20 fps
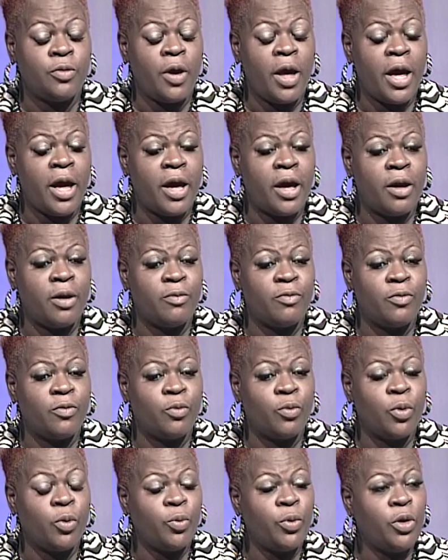have
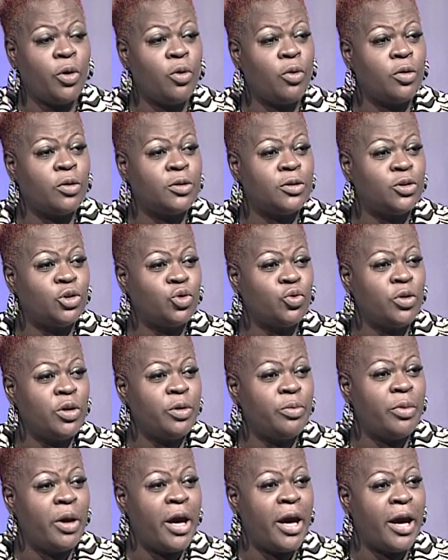what we call the
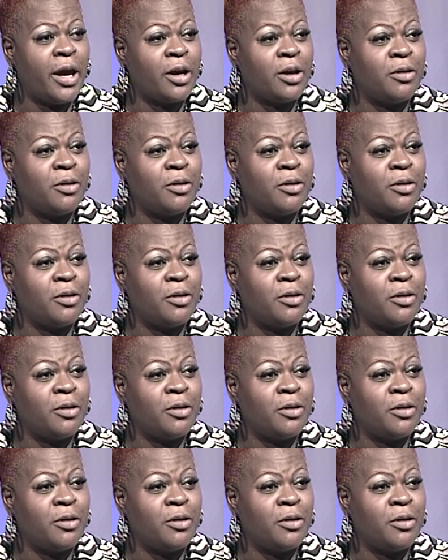DREAM Act